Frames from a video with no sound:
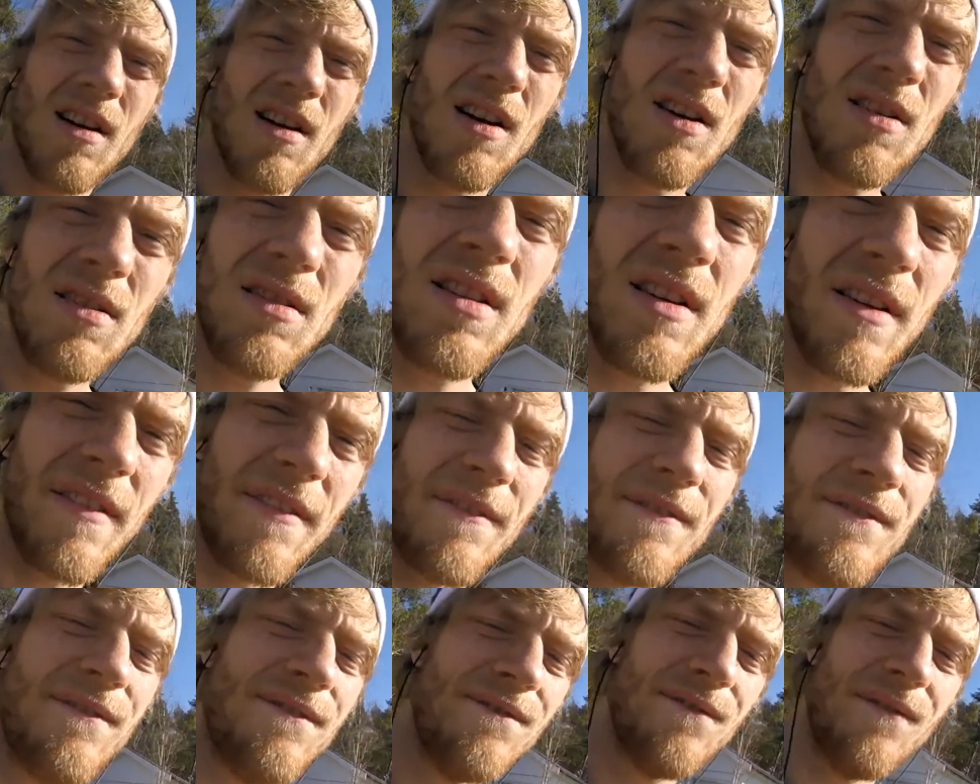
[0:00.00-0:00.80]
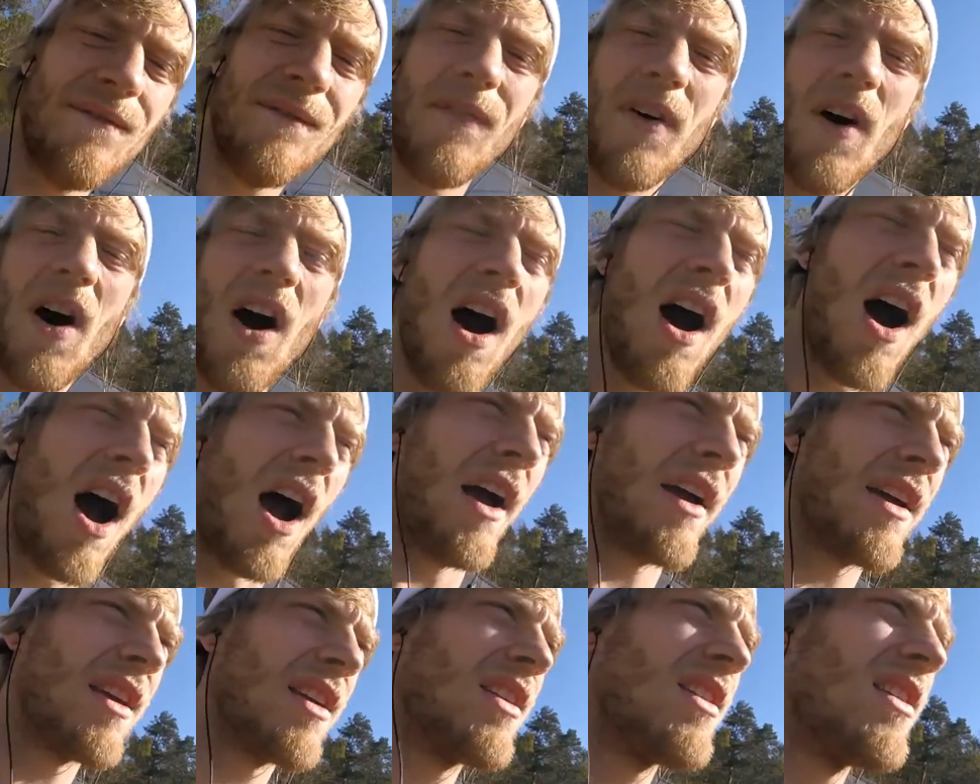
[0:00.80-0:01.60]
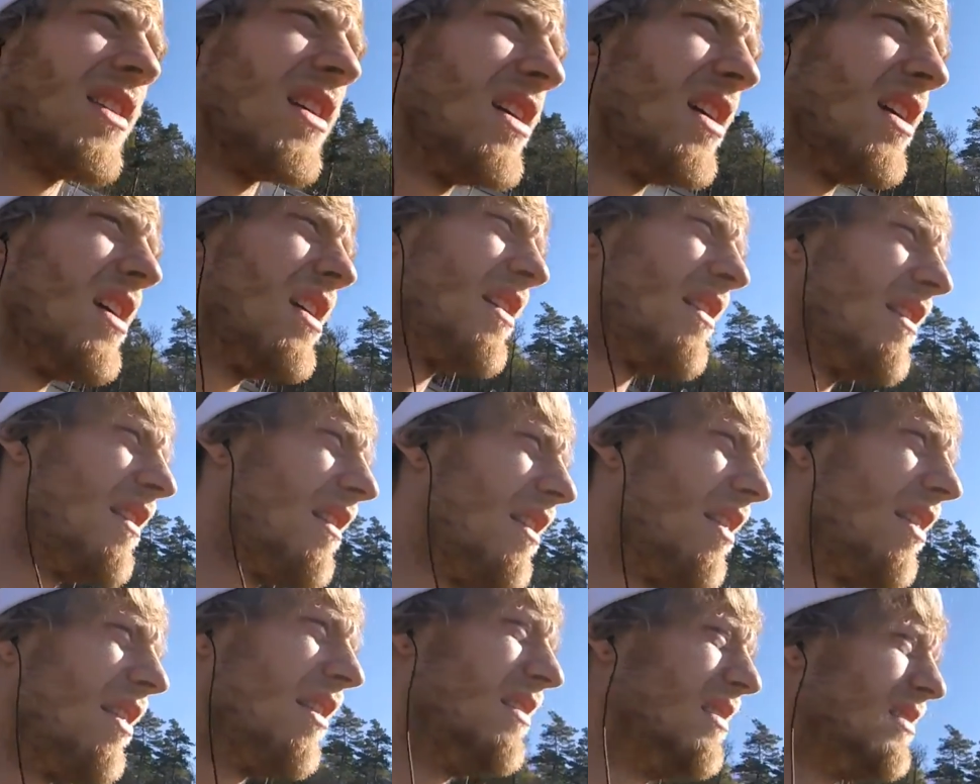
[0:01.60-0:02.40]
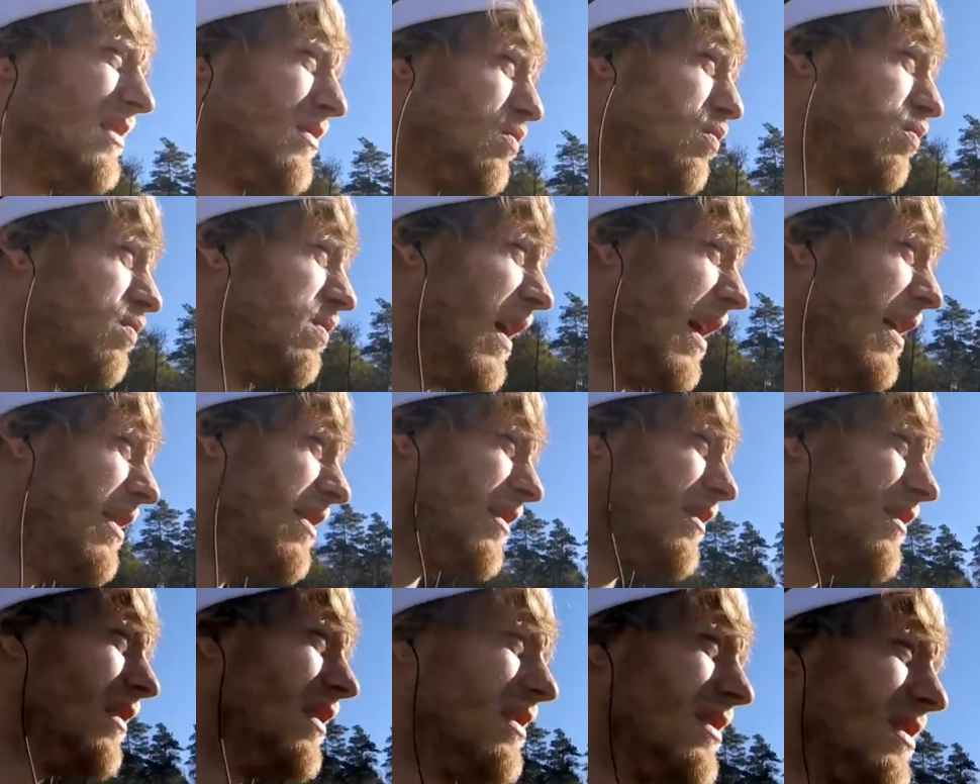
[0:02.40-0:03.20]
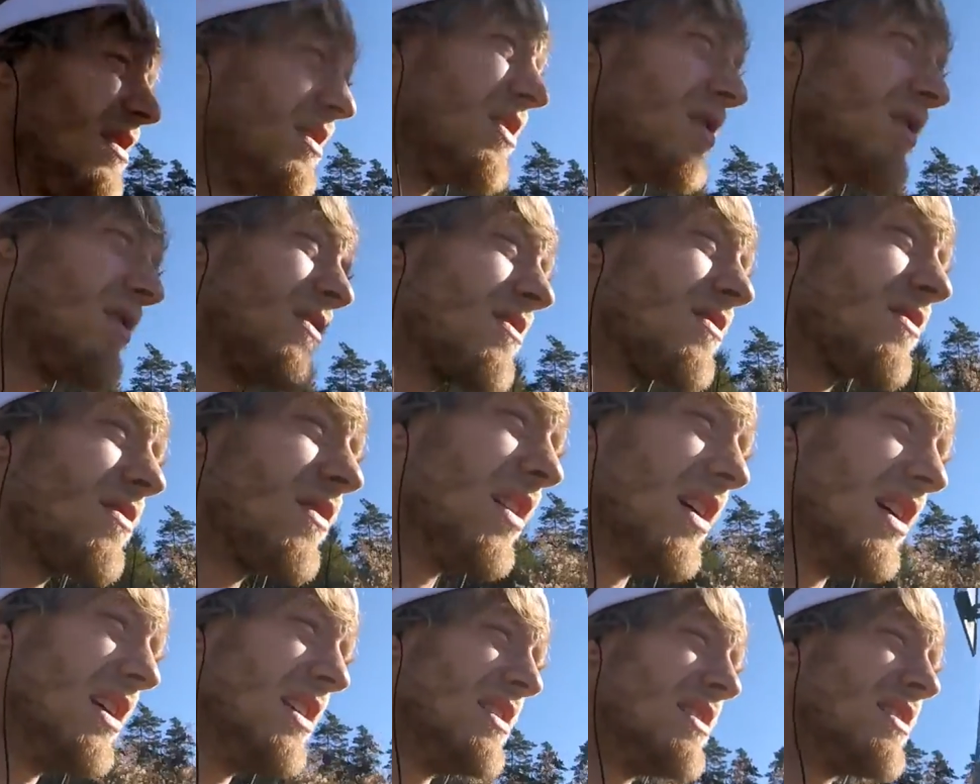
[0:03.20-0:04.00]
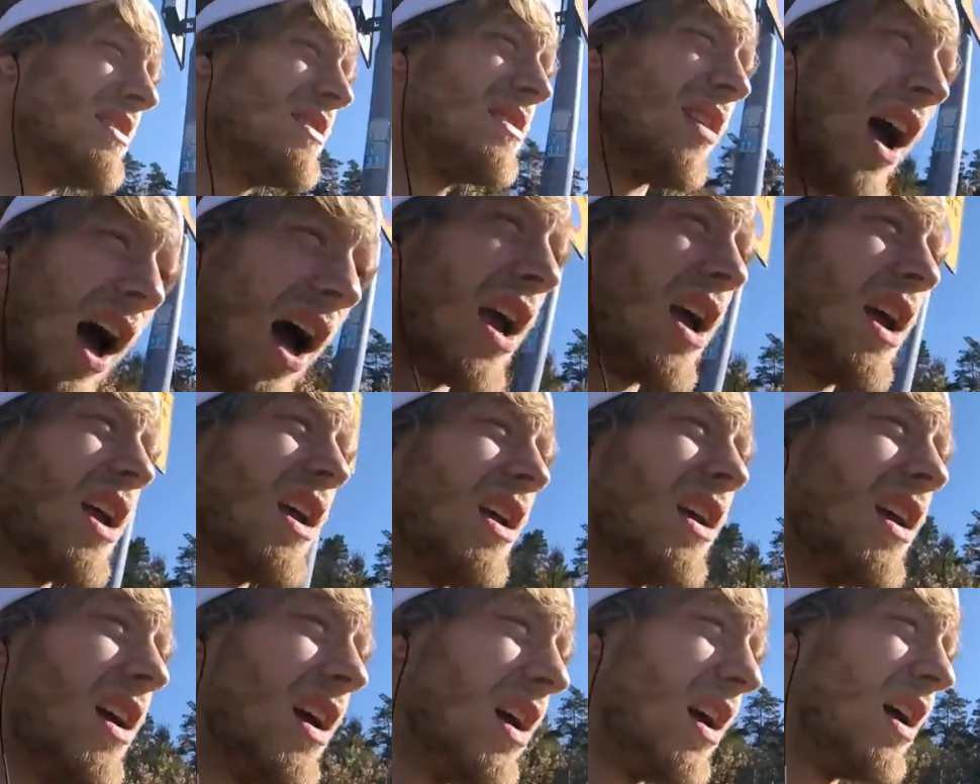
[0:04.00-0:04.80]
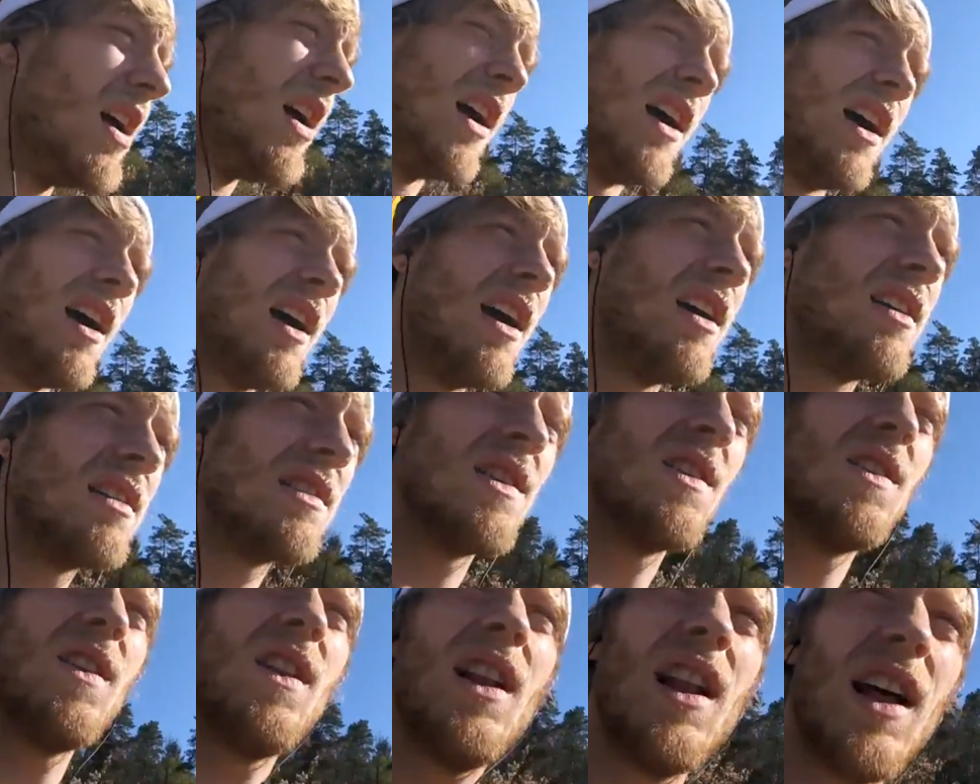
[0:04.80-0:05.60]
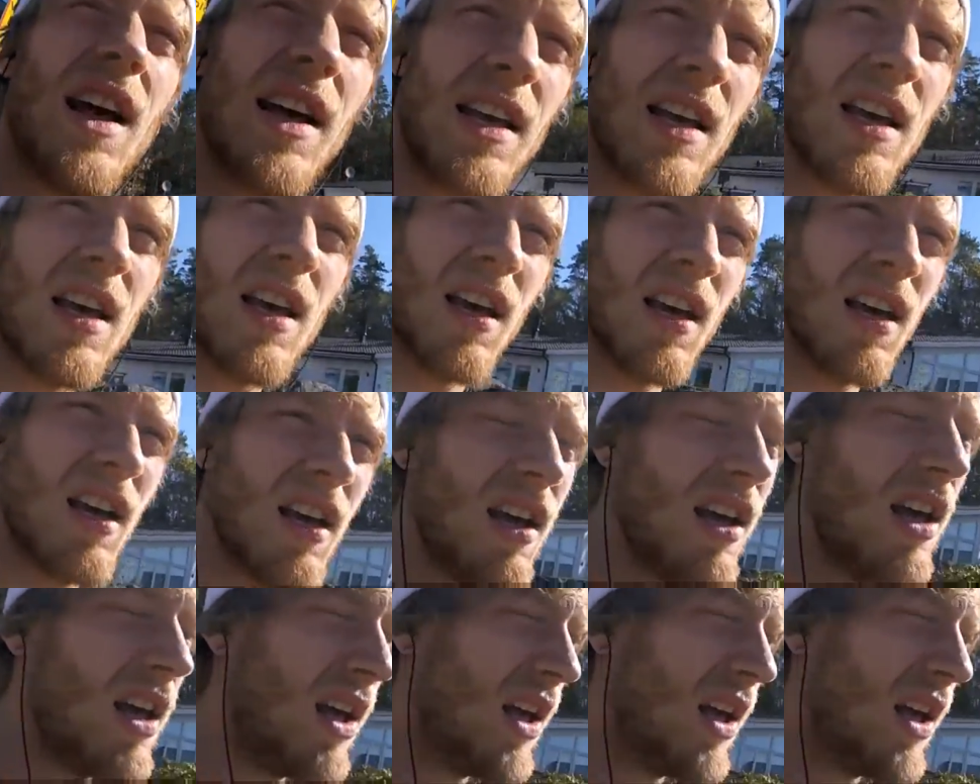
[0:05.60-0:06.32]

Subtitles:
Holy fuck. This weather is crazy. It's only like